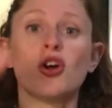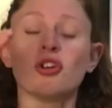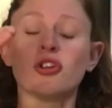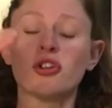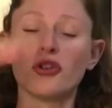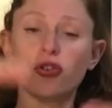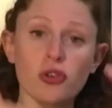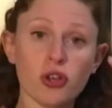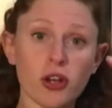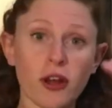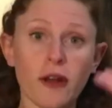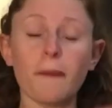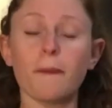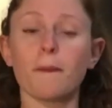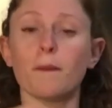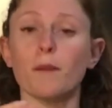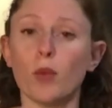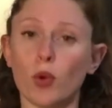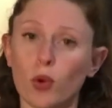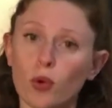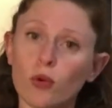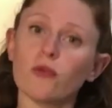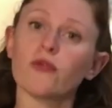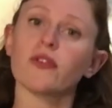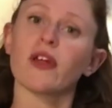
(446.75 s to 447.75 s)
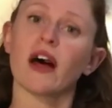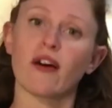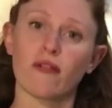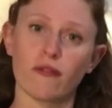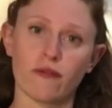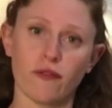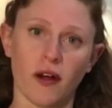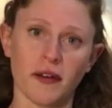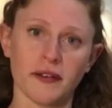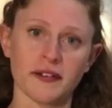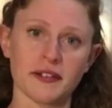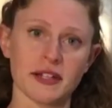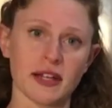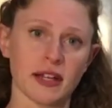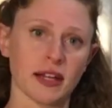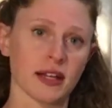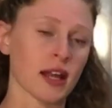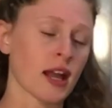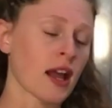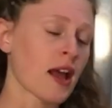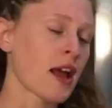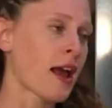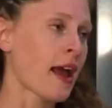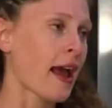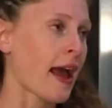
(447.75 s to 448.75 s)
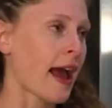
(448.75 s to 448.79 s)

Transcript: You can move that funding.